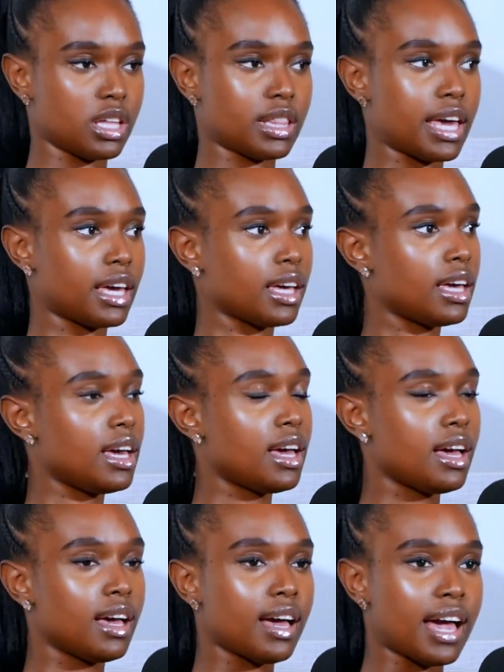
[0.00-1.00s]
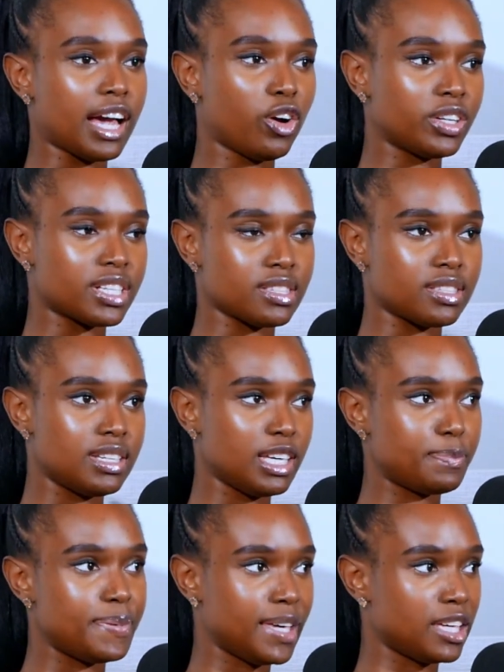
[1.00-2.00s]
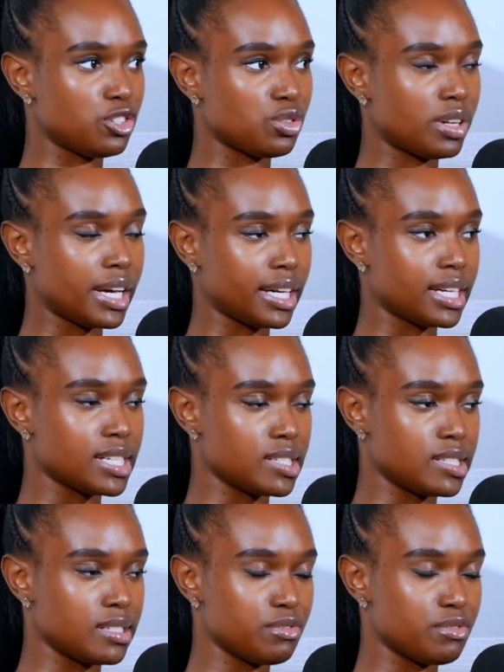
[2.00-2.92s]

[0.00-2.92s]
Like I got a sneak peek into like his